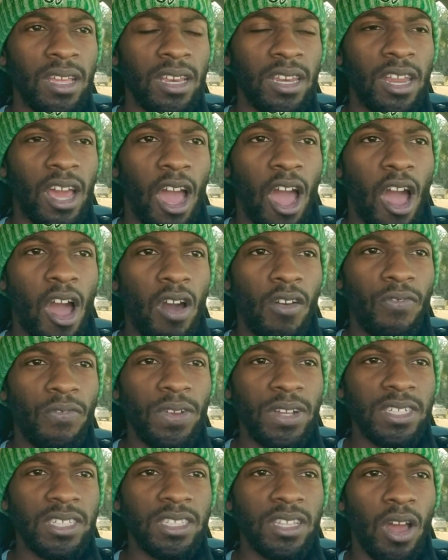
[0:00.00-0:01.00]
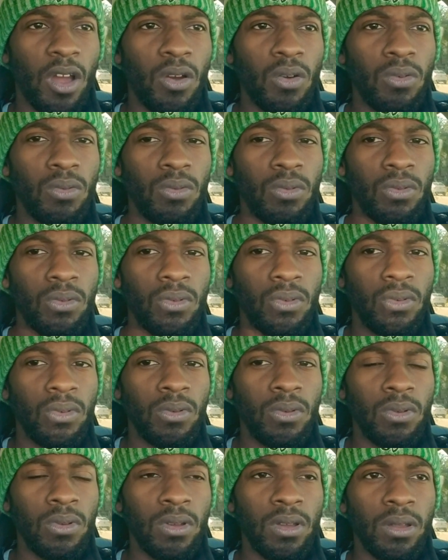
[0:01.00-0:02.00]
The offense, though,
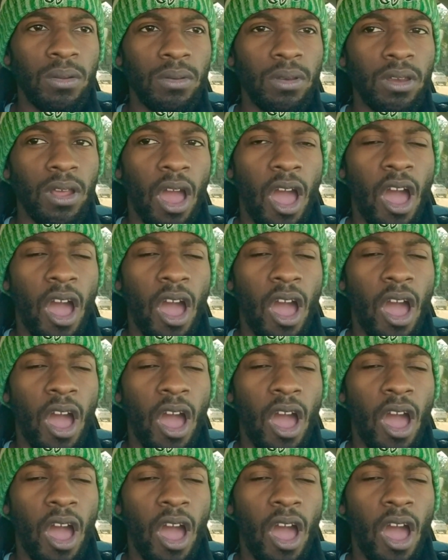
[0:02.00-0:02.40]
the